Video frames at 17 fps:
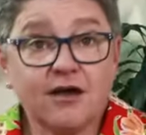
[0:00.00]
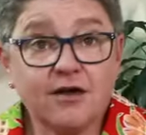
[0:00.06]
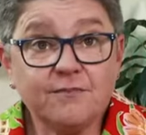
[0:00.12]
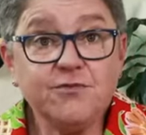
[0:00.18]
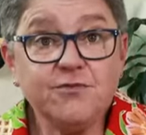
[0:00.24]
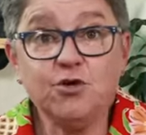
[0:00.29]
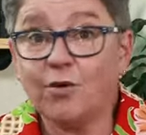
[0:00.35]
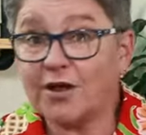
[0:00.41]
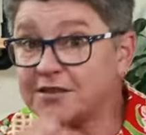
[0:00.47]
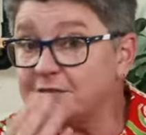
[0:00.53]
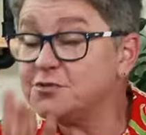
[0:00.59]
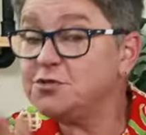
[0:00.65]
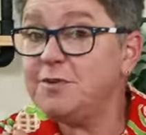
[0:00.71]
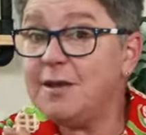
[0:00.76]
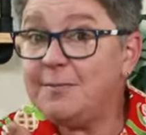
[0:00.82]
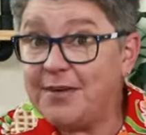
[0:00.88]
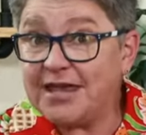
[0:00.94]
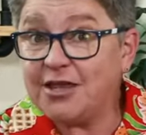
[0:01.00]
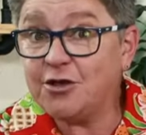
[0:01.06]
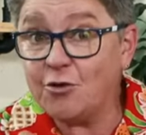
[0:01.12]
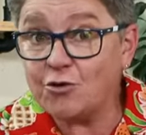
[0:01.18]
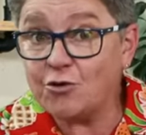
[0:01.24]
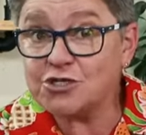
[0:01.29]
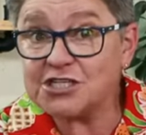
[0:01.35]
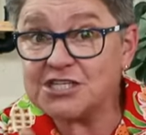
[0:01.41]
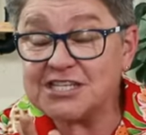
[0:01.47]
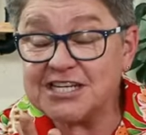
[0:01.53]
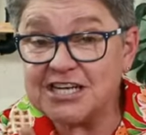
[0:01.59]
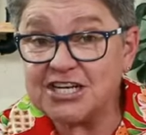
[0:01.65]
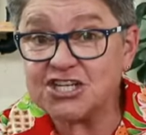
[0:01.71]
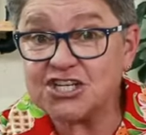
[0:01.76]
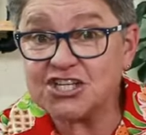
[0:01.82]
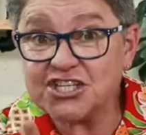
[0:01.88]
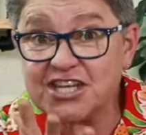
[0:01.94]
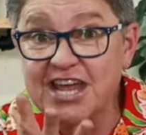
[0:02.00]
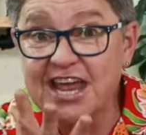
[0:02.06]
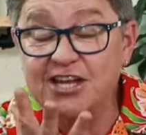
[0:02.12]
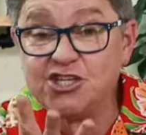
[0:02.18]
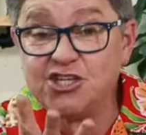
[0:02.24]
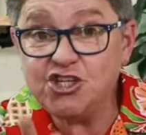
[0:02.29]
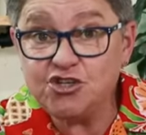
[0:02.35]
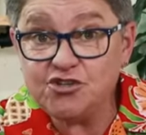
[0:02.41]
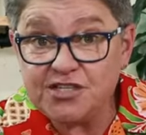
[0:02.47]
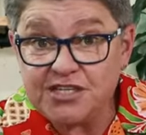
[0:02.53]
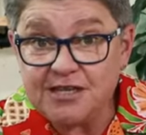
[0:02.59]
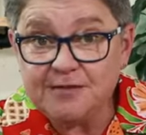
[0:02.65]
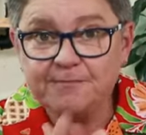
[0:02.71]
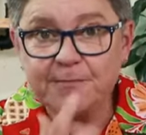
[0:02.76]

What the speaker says: You want them to be big, gorgeous, delicious, and juicy,